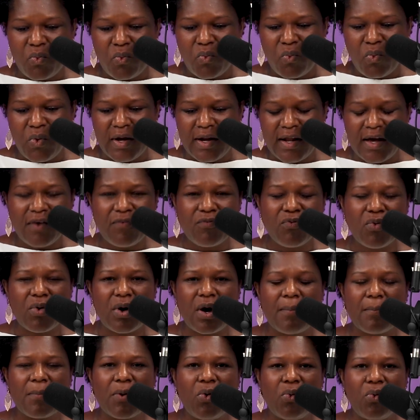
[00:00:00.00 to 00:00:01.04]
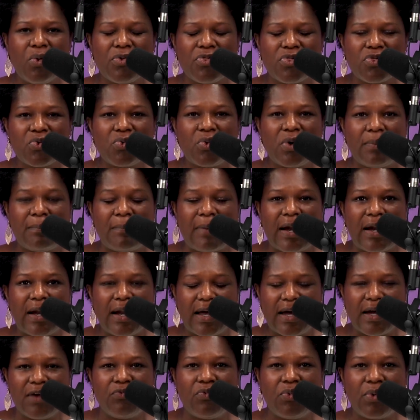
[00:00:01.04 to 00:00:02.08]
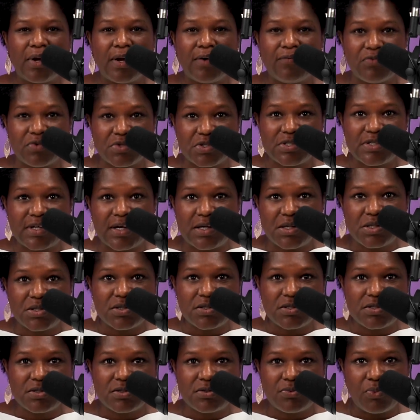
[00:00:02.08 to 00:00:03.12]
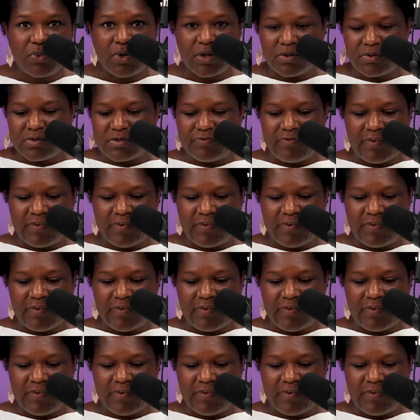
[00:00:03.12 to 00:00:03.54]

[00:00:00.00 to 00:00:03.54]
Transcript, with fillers: Whatever I'm going through in my life, whatever stages, whether it's